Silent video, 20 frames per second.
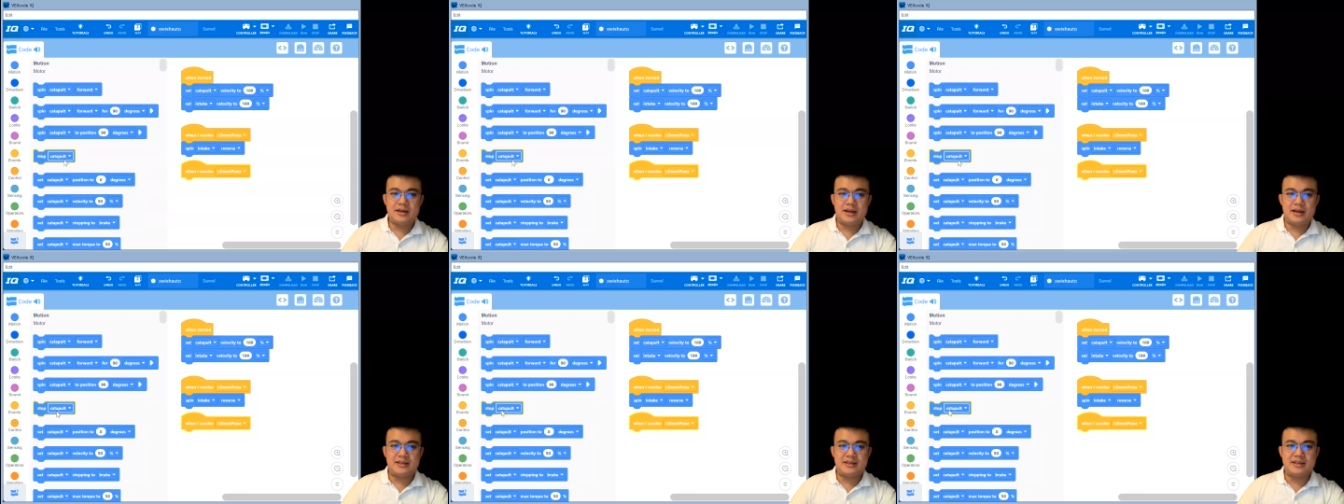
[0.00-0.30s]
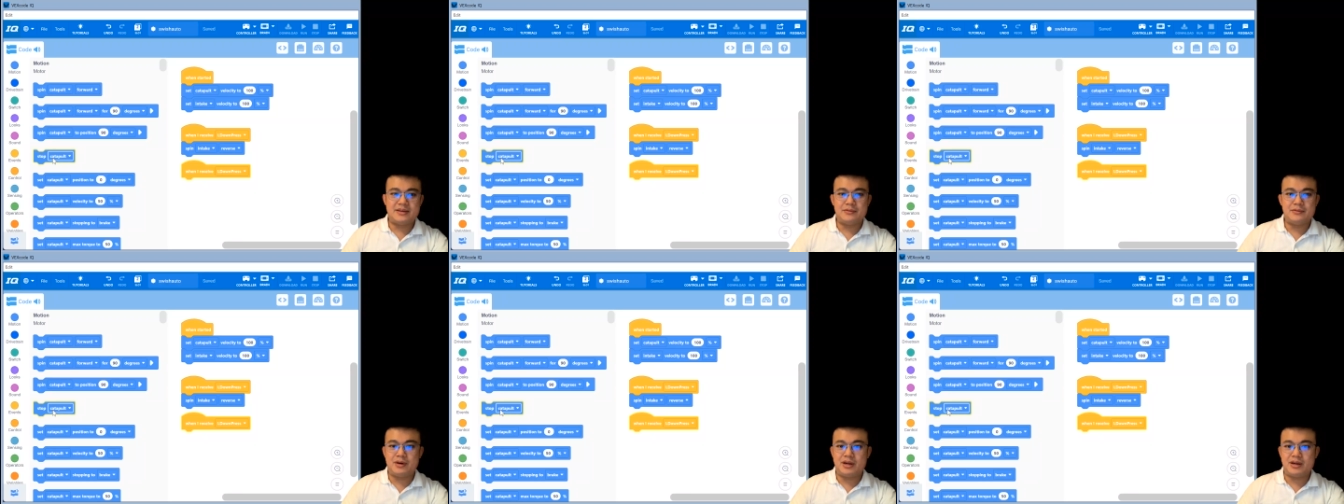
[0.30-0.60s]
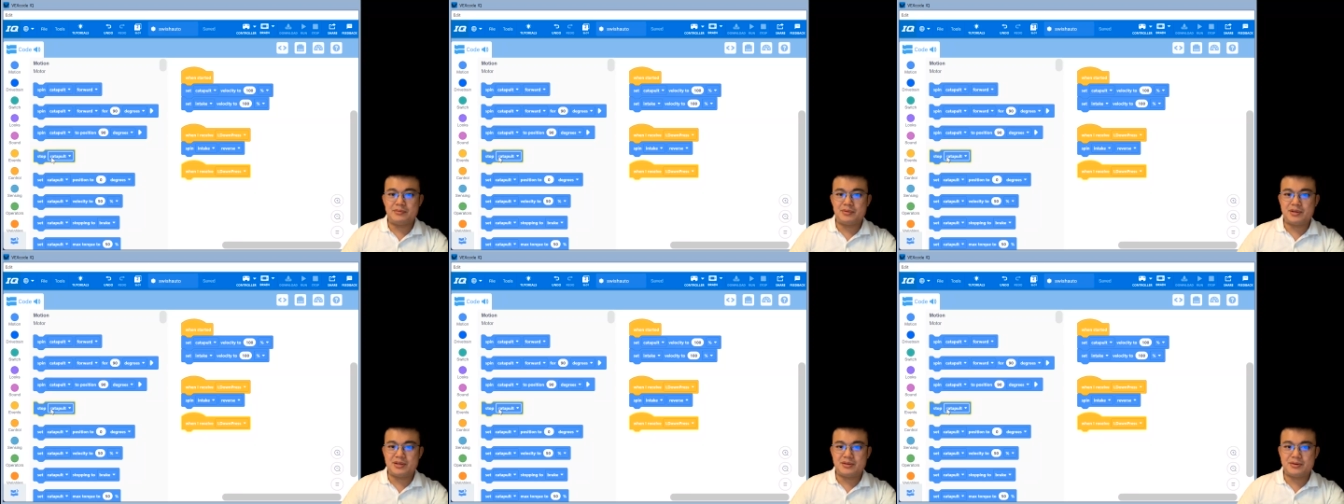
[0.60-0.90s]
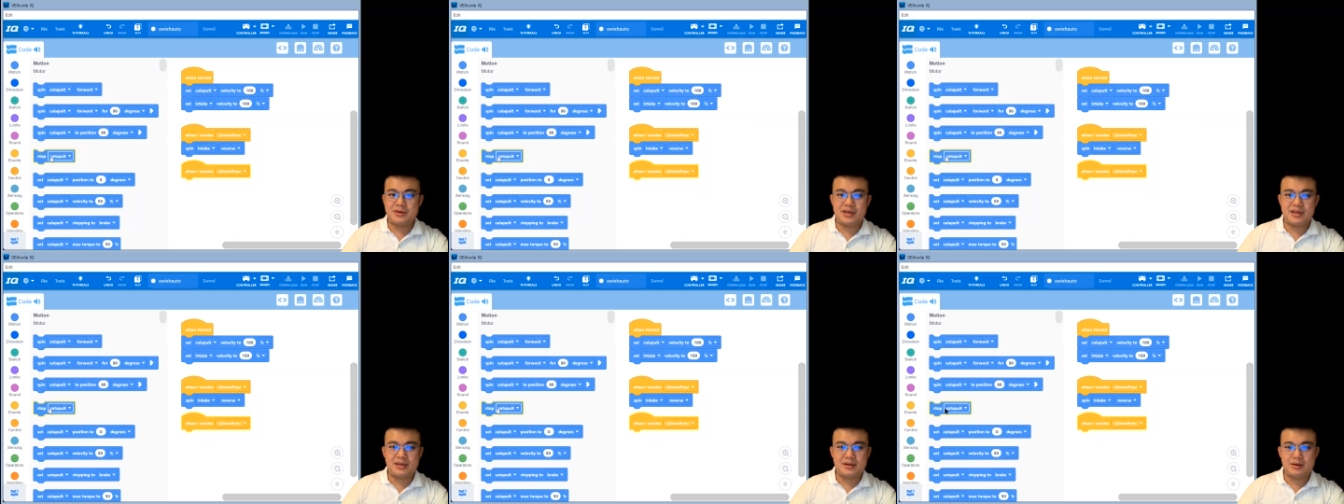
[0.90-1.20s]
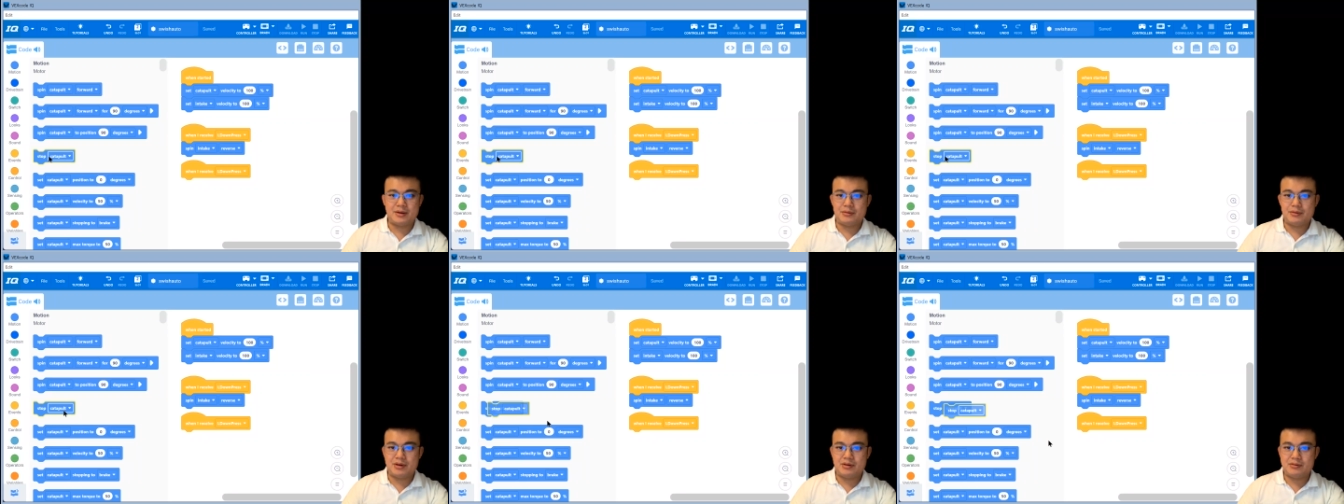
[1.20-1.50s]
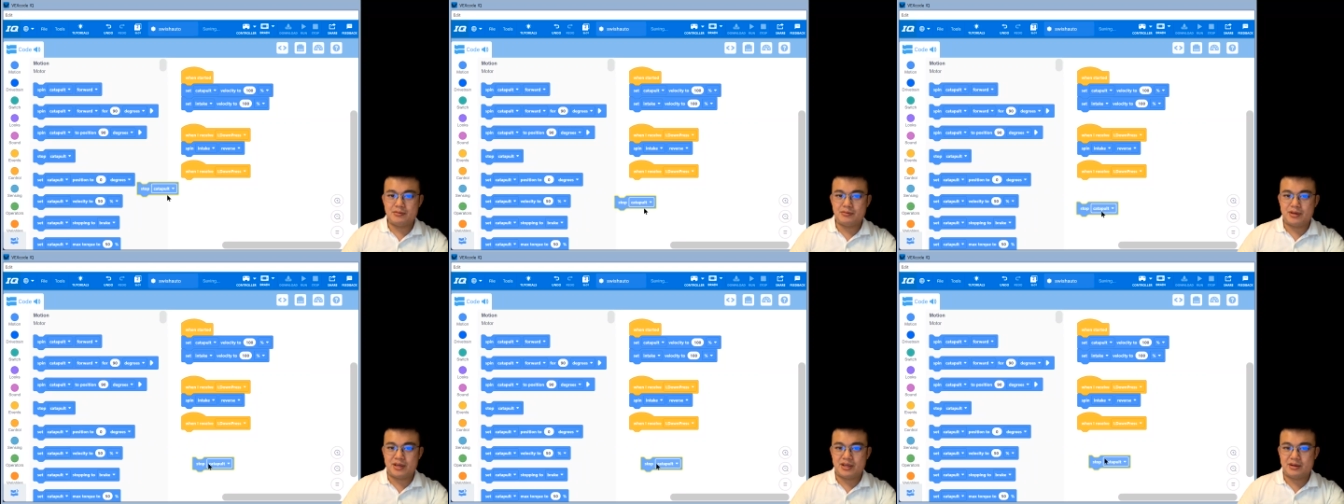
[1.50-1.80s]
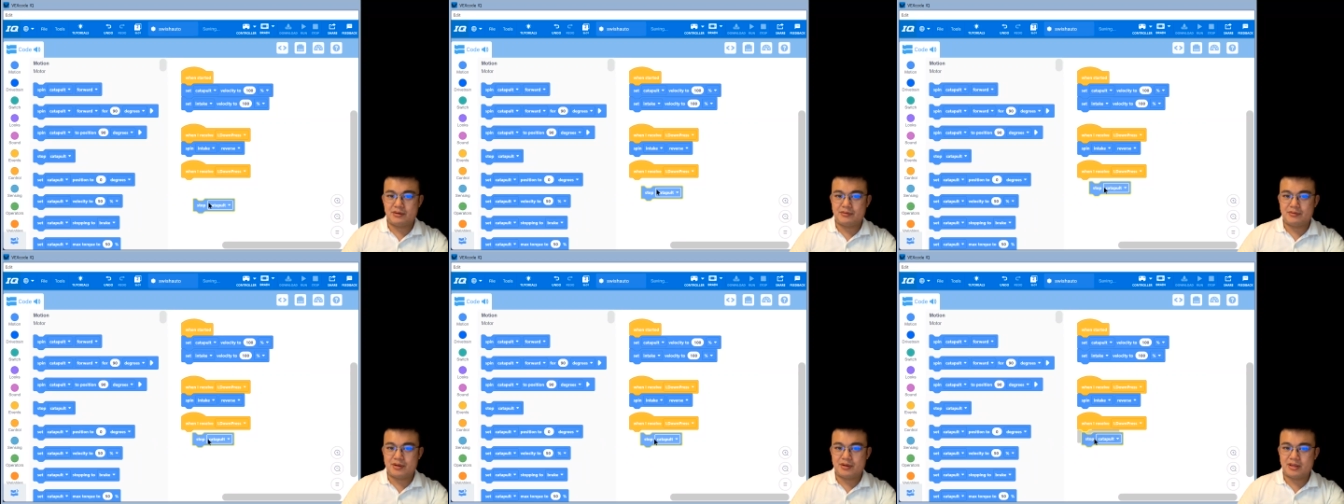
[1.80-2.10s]
And then what are we doing when
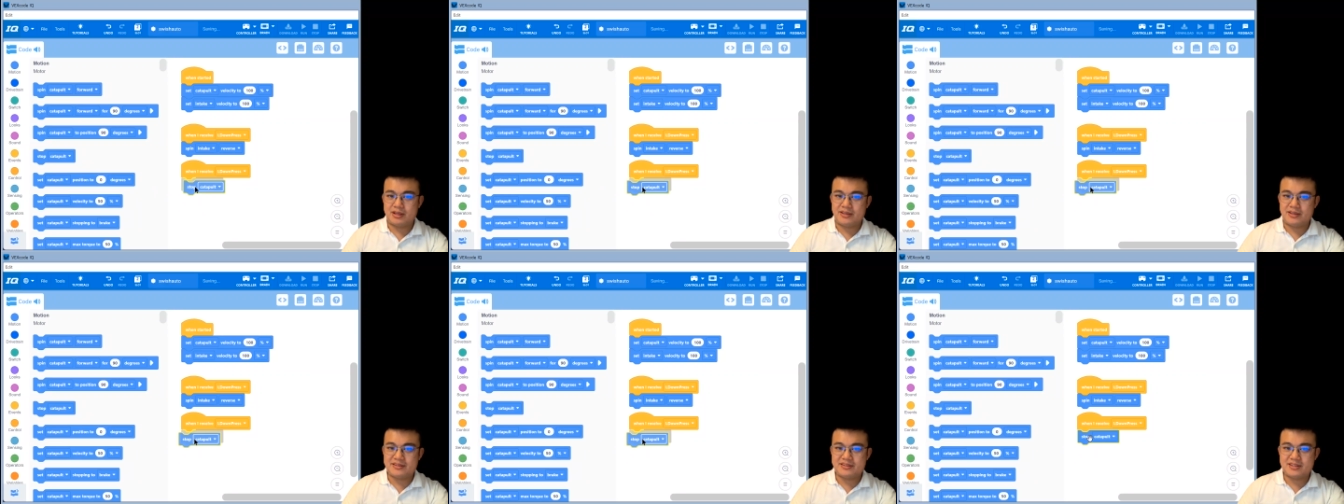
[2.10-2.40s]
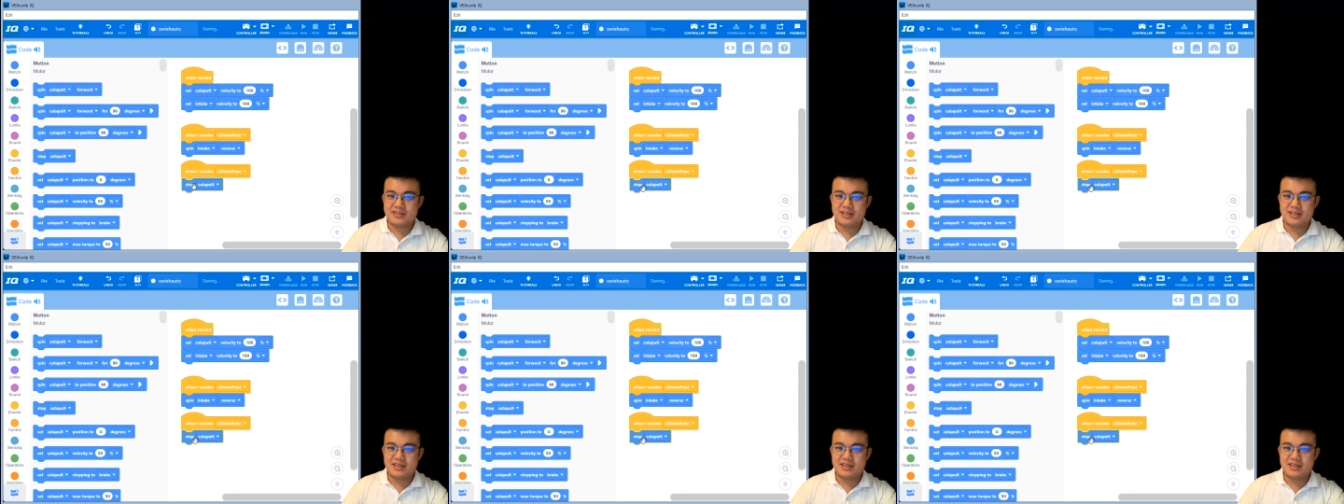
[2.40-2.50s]
we release